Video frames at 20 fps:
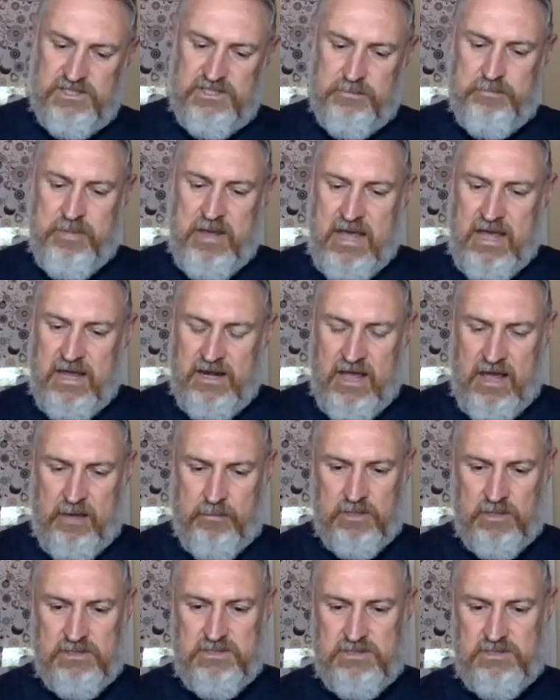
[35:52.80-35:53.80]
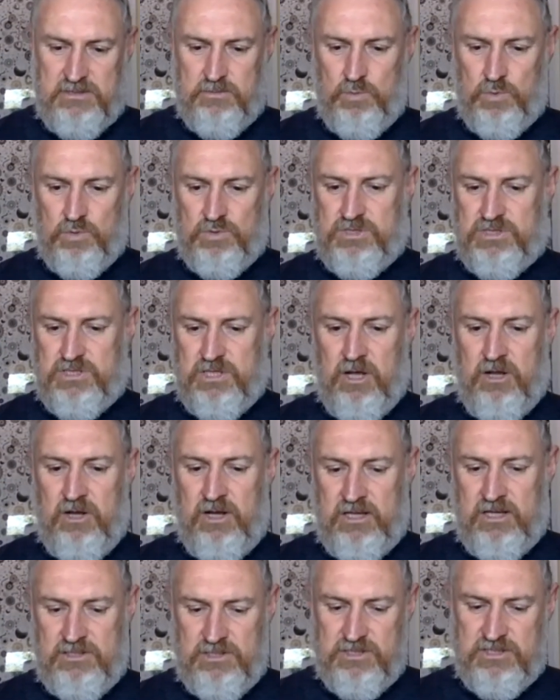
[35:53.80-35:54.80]
your bad habits will
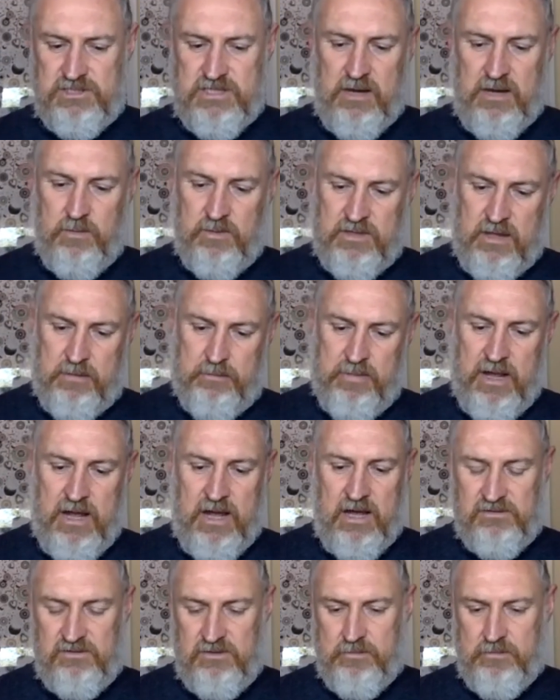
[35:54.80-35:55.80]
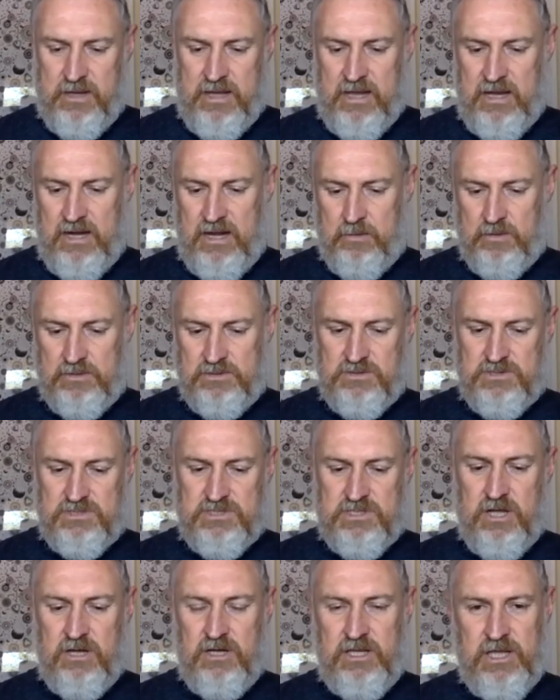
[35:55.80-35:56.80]
slowly, as you say, with that path, your bad habits will
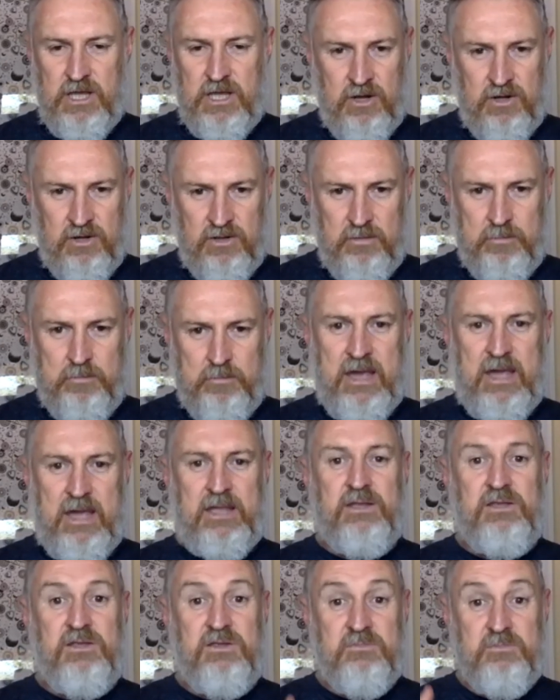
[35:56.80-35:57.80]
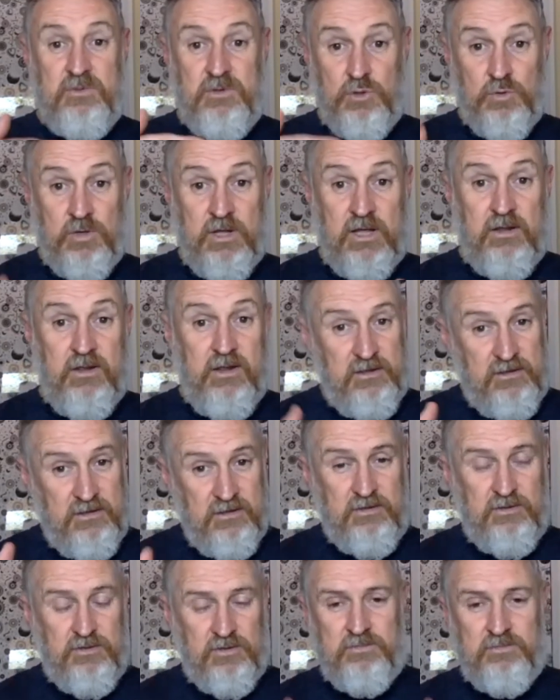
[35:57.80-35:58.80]
slowly go to the back, and you're good at the
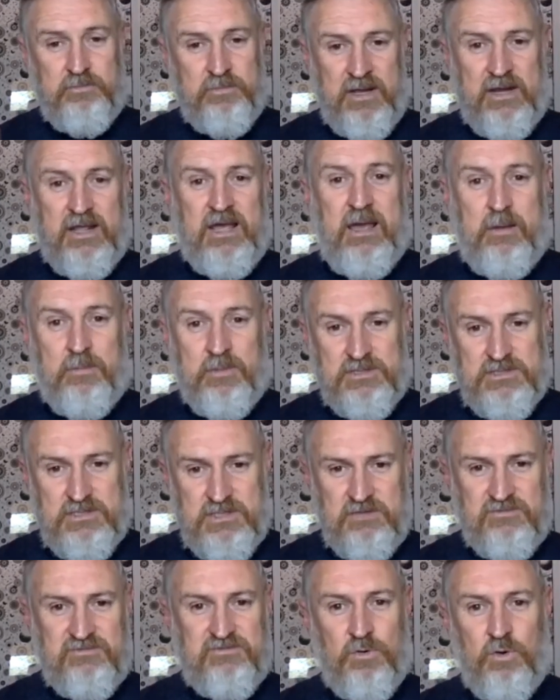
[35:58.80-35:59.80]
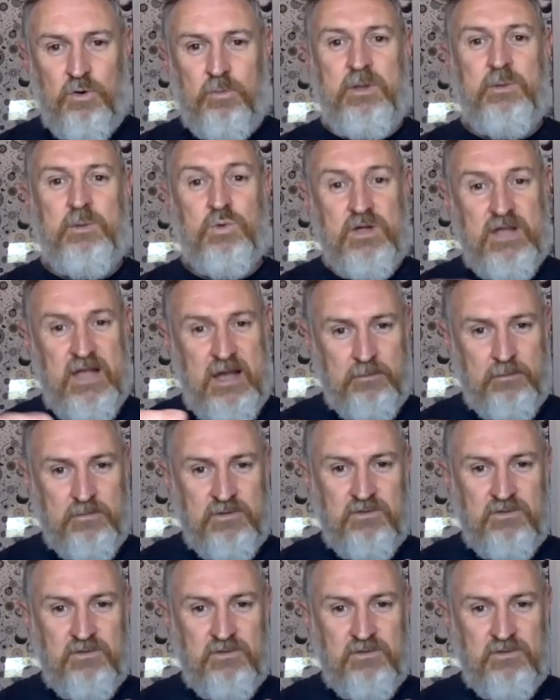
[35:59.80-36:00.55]
better habits that you're forming will come to